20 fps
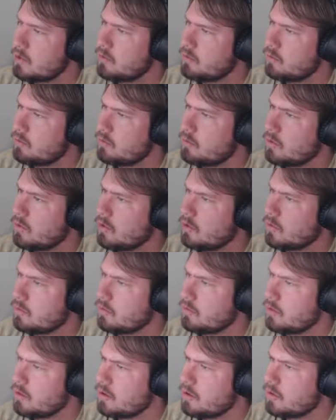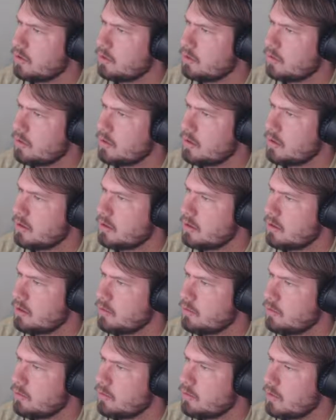Ooh, ooh, ooh,
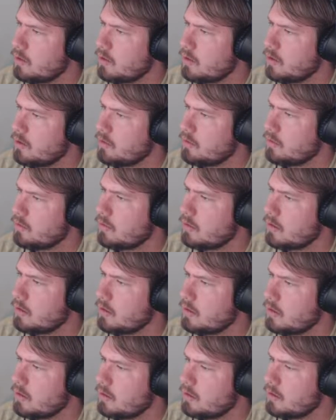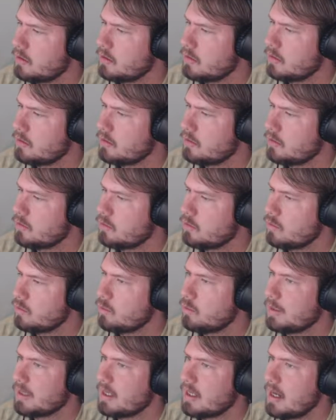ooh, ooh.
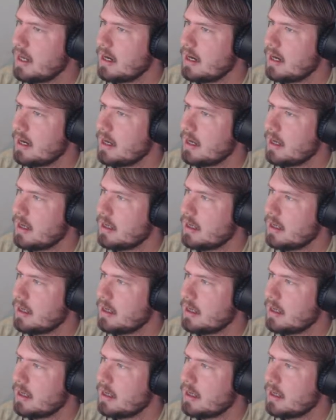Ooh, we got it.